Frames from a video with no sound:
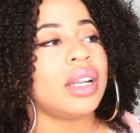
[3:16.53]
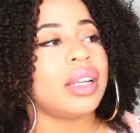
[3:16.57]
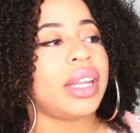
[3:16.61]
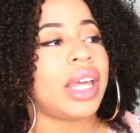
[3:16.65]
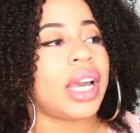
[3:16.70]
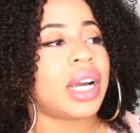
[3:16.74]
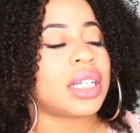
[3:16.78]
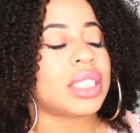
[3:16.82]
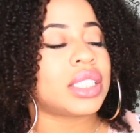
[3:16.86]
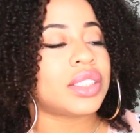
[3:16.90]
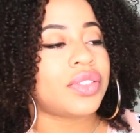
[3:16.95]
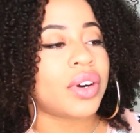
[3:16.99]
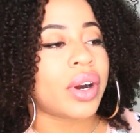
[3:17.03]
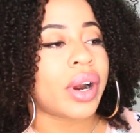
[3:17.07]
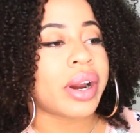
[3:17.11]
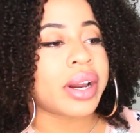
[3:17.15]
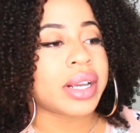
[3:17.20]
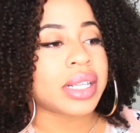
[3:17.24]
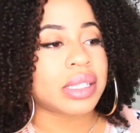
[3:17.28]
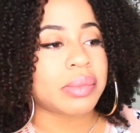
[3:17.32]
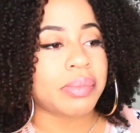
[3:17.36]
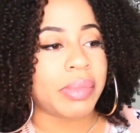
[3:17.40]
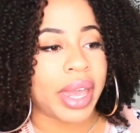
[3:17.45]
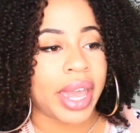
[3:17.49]
Now, as far
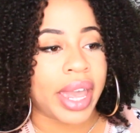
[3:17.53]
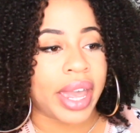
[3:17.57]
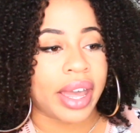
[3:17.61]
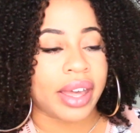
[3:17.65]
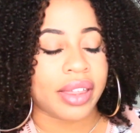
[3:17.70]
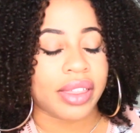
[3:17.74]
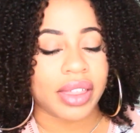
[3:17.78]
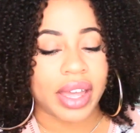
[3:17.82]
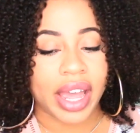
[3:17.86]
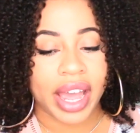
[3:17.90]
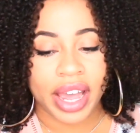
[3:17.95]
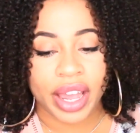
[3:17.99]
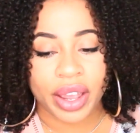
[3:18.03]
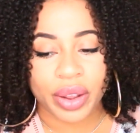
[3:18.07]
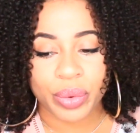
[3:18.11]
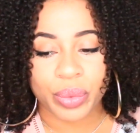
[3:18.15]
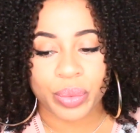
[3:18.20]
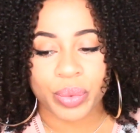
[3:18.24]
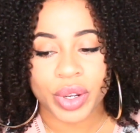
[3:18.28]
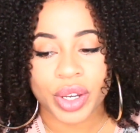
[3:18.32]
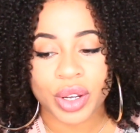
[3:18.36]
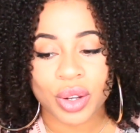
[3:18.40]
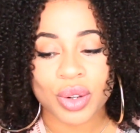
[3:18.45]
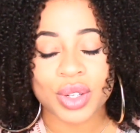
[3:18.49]
as math, I
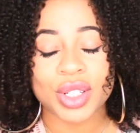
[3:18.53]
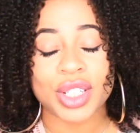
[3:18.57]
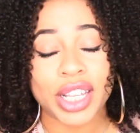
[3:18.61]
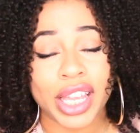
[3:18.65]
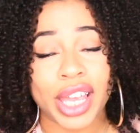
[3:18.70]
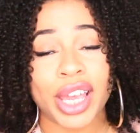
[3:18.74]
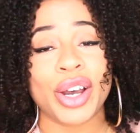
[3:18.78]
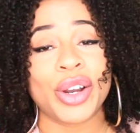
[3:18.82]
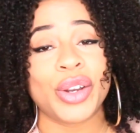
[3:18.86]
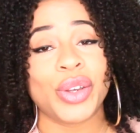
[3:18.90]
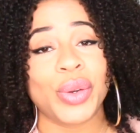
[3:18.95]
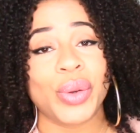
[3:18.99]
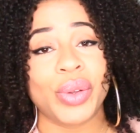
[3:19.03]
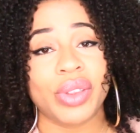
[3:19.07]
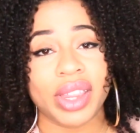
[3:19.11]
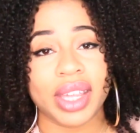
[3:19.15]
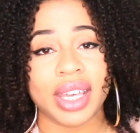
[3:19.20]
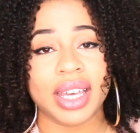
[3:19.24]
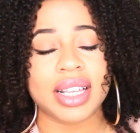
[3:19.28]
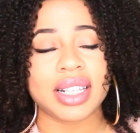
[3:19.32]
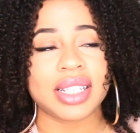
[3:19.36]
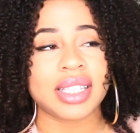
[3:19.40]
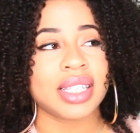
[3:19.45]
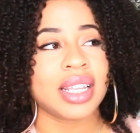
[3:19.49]
will tell you
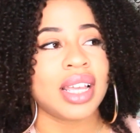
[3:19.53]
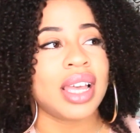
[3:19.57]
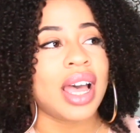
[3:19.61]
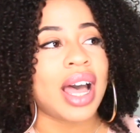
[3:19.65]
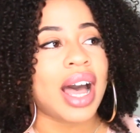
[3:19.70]
this.